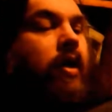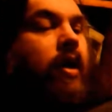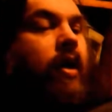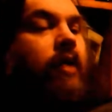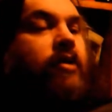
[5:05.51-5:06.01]

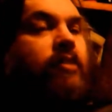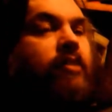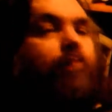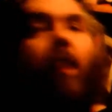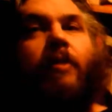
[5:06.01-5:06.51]
and she's
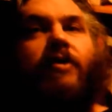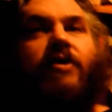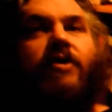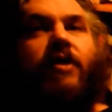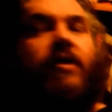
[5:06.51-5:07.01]
bombing
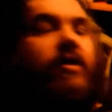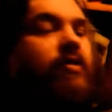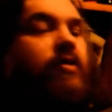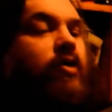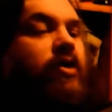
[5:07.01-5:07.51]
cities
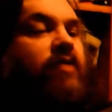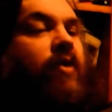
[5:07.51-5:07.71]
because she's